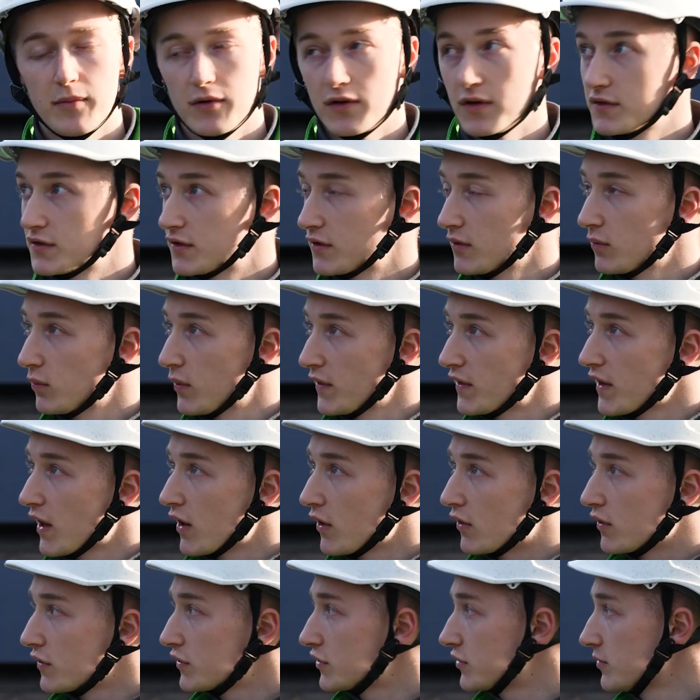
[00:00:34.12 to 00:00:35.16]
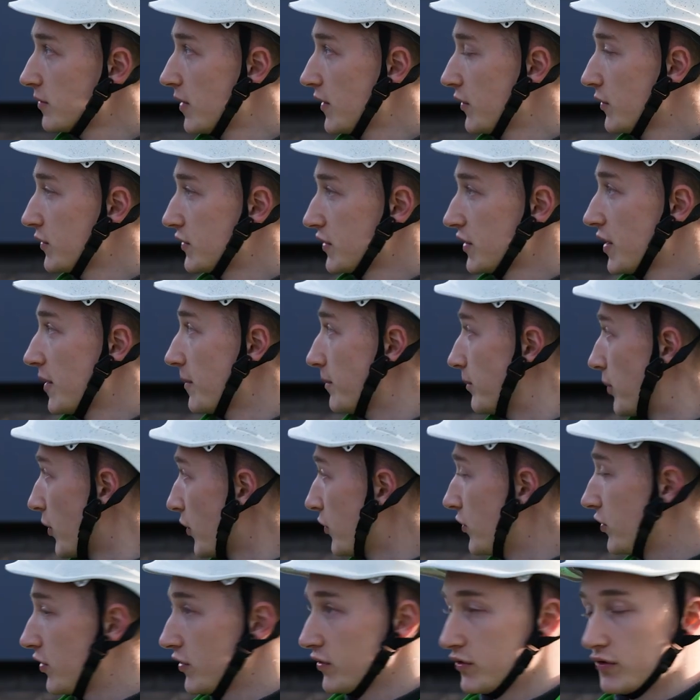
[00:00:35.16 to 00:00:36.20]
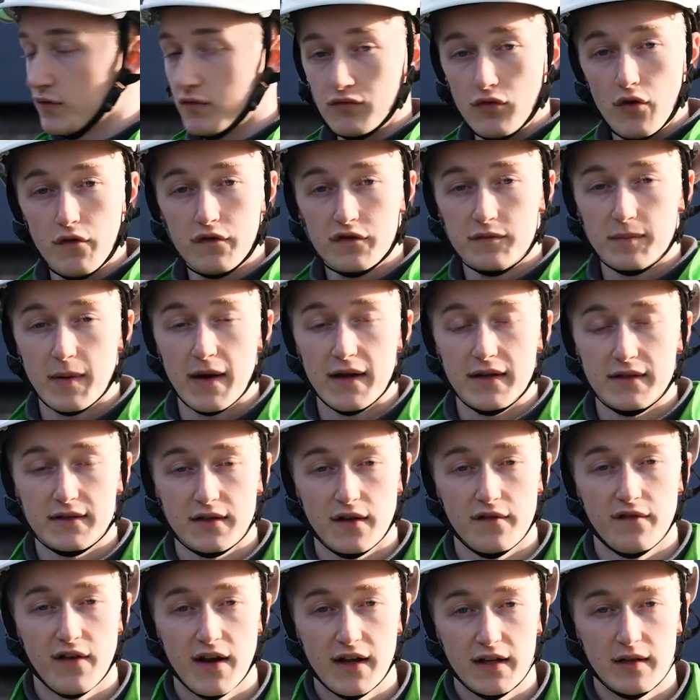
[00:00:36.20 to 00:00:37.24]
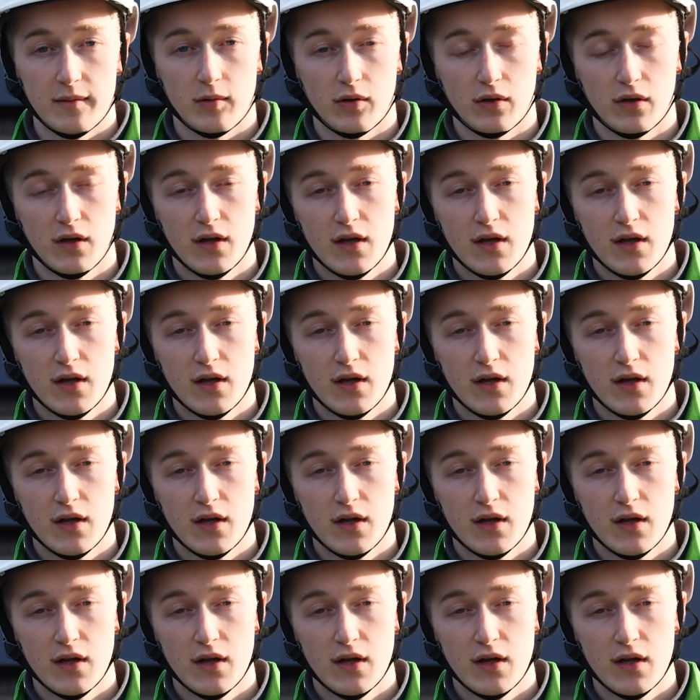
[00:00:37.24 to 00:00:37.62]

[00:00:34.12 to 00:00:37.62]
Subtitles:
because with our customer there was an abundance of roof space available,